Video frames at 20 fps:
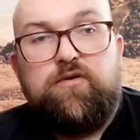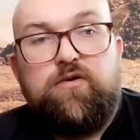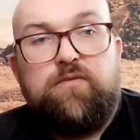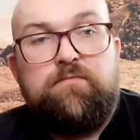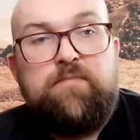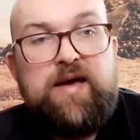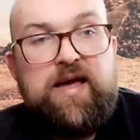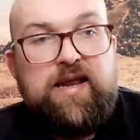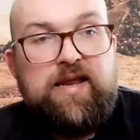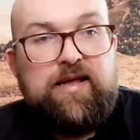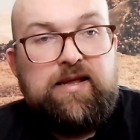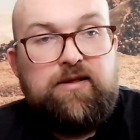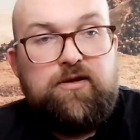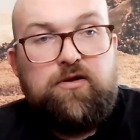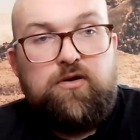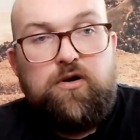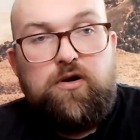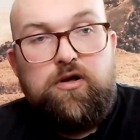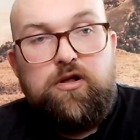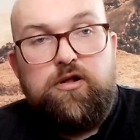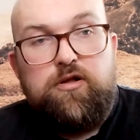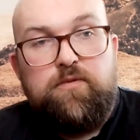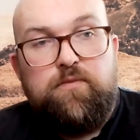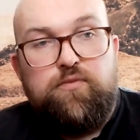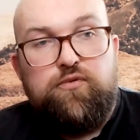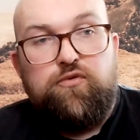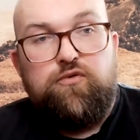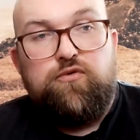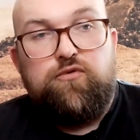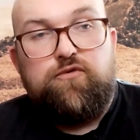manning the call
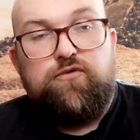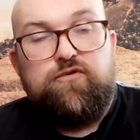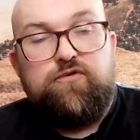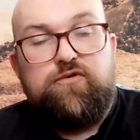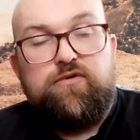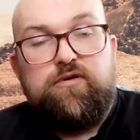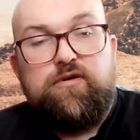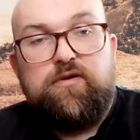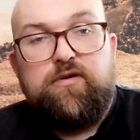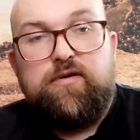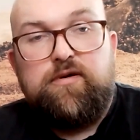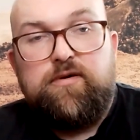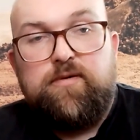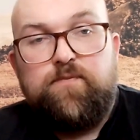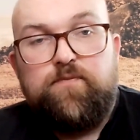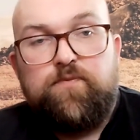booths, the